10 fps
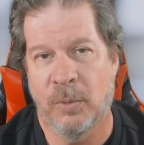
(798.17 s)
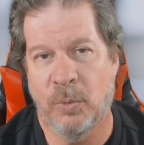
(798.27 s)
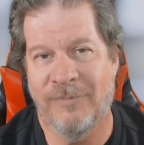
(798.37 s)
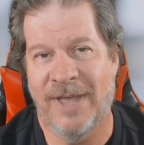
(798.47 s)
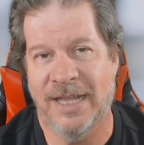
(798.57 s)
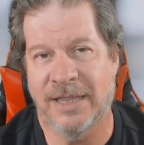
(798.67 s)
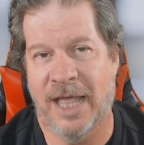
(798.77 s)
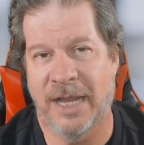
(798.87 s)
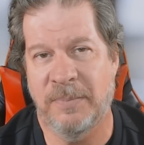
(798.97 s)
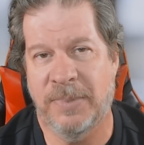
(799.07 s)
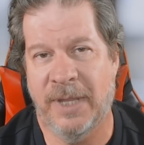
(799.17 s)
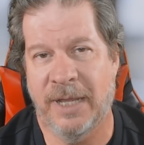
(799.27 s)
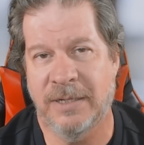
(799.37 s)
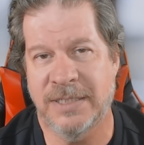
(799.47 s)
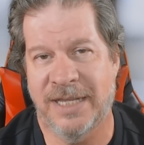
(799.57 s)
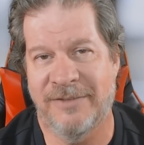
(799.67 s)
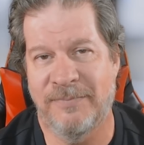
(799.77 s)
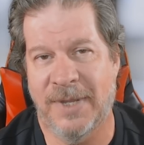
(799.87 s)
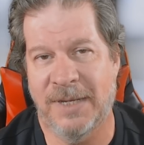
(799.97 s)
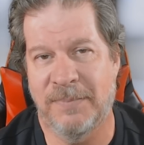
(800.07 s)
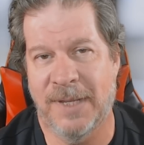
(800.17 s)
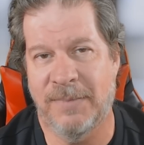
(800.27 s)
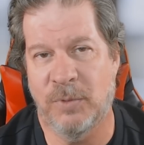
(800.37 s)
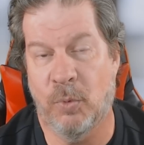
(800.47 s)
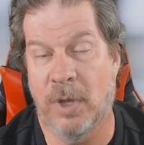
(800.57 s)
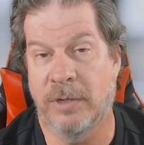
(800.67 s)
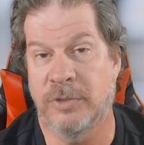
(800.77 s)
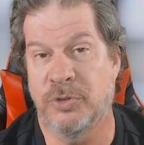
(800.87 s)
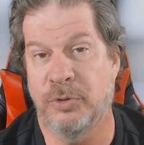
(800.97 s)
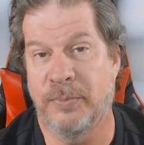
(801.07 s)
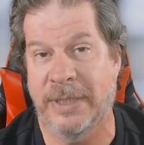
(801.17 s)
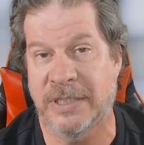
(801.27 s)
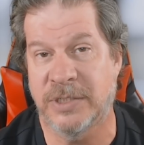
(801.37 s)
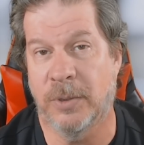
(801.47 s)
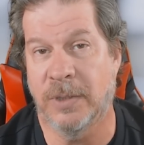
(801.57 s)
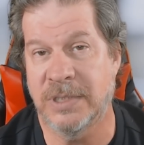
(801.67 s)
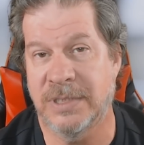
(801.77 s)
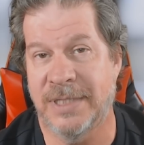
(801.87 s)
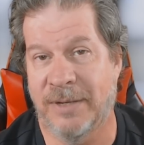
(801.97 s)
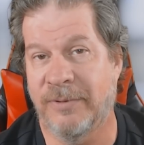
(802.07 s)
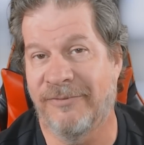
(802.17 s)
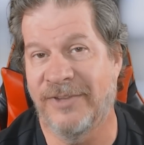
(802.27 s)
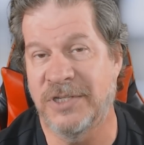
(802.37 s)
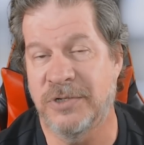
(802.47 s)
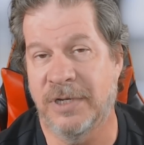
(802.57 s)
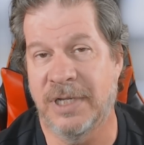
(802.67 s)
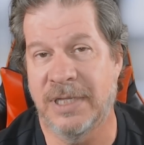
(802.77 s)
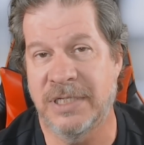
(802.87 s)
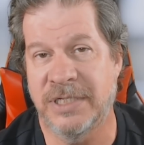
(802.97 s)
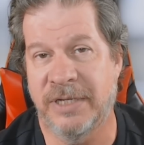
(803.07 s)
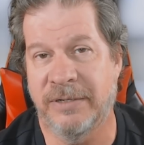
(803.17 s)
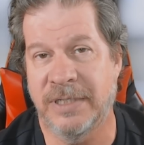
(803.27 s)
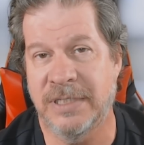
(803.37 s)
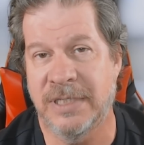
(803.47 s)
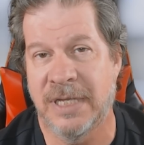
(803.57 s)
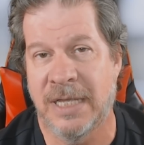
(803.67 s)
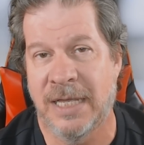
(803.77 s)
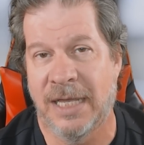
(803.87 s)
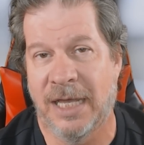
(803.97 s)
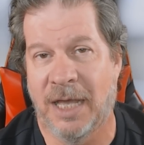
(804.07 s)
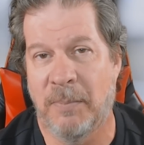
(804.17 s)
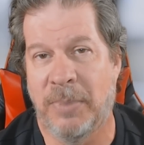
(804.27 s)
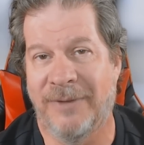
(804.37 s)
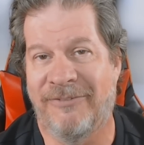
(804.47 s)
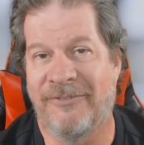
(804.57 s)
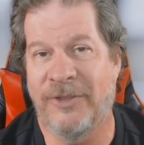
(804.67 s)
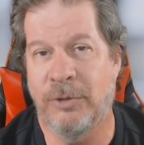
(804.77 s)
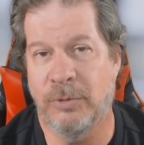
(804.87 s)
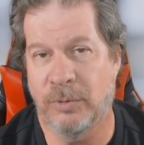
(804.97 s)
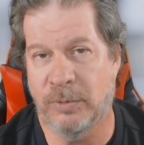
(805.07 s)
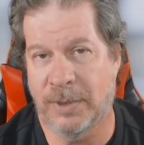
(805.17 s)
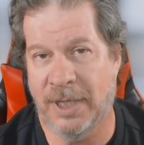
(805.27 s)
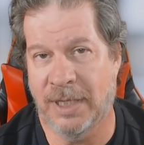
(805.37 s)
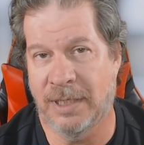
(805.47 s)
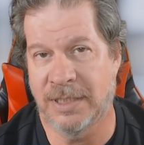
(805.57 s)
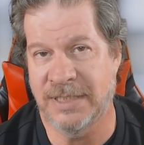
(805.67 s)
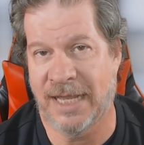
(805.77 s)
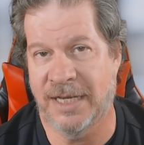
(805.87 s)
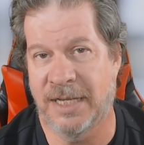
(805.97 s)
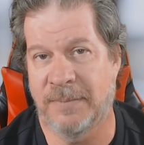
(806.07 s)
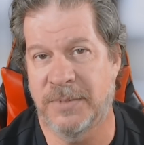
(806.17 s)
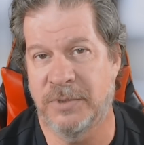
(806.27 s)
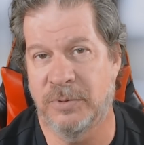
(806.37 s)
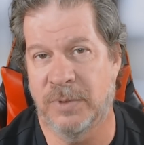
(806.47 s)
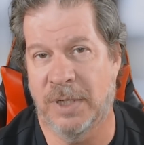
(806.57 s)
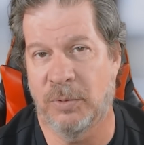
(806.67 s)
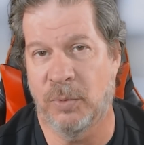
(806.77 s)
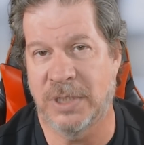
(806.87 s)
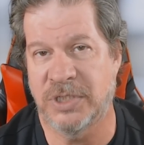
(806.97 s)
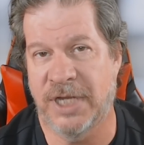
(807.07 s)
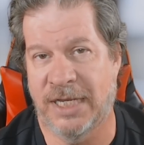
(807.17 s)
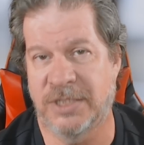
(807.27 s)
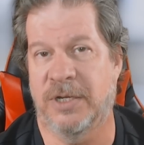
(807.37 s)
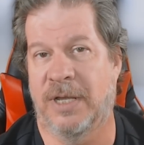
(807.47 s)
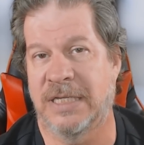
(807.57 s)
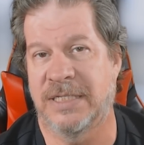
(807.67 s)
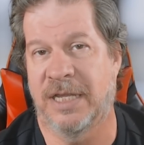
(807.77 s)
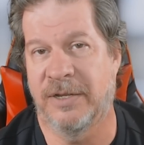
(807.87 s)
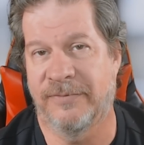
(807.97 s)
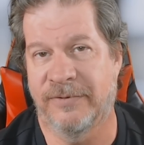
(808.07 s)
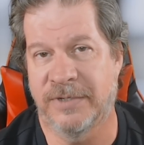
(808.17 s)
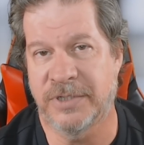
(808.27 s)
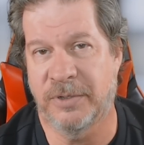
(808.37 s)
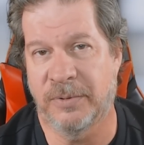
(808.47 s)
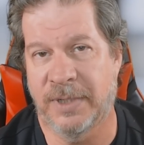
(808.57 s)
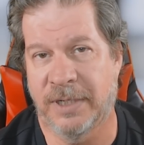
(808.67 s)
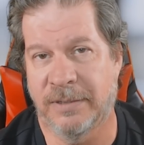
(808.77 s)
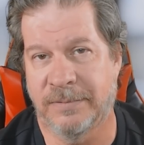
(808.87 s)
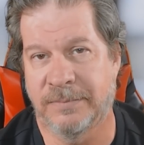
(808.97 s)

We've had a lot of players that have made maybe one or two big scores that we've featured in this series, but few can stand up to what Chainsaw has done over his career.